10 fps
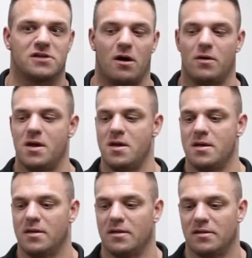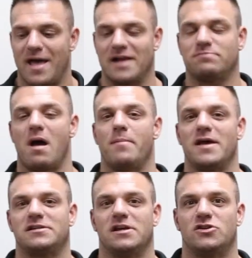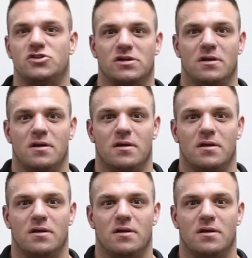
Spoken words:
So that's my message.